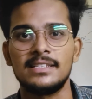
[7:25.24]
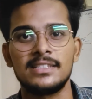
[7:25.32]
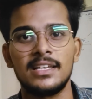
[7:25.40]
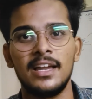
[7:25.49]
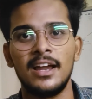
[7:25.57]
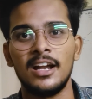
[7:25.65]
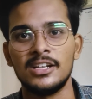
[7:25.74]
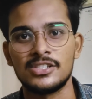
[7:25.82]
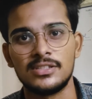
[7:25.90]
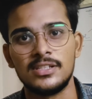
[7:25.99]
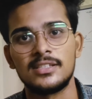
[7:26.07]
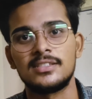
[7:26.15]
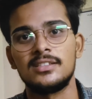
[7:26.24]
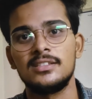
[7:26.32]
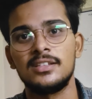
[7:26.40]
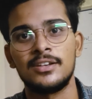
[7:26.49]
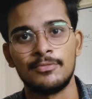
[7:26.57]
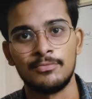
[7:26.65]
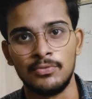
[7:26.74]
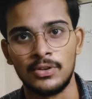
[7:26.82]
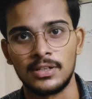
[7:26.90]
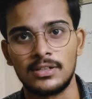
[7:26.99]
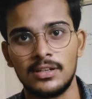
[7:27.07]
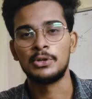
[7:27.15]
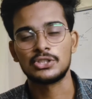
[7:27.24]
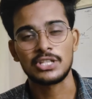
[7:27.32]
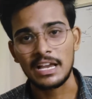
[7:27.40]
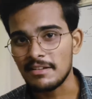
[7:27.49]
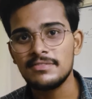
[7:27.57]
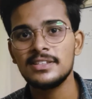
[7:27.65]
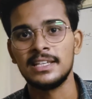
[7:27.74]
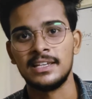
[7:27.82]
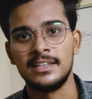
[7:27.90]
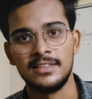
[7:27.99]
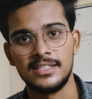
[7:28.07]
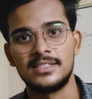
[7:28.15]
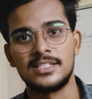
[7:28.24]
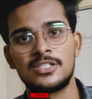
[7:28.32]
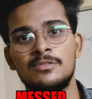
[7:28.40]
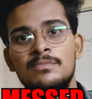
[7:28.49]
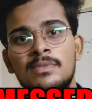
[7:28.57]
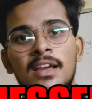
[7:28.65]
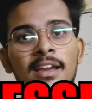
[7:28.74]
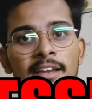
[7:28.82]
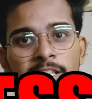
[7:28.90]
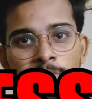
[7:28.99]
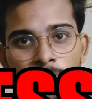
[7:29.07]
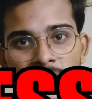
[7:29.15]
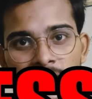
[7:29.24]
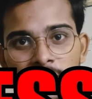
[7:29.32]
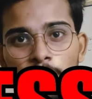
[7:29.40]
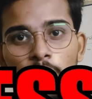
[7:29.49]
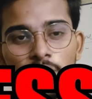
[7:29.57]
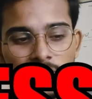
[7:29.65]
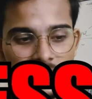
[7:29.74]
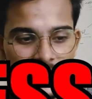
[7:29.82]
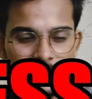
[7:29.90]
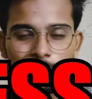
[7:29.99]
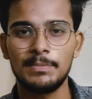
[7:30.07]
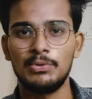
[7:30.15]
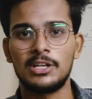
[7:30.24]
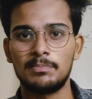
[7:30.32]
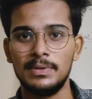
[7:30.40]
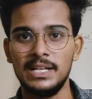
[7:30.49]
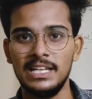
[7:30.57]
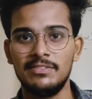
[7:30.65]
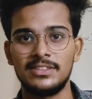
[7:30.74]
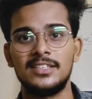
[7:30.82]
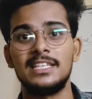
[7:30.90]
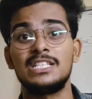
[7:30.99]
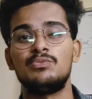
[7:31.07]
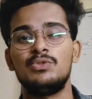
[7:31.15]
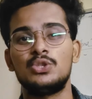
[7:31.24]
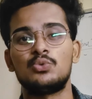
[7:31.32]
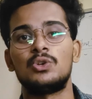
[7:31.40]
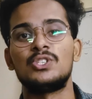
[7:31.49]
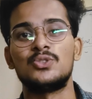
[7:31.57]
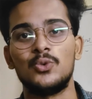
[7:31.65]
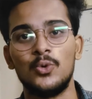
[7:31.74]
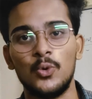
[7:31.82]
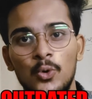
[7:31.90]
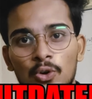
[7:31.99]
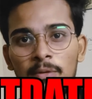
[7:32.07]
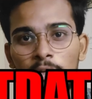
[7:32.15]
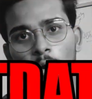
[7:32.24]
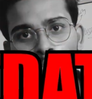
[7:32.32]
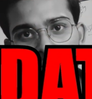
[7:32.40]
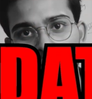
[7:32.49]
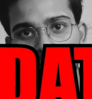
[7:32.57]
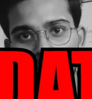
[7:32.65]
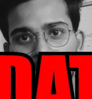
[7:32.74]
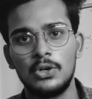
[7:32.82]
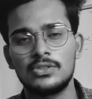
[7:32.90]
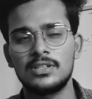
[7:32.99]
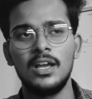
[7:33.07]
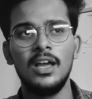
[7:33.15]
is, it doesn't work, because everything in this system is messy, because these people are believing the things which was old, outdated, because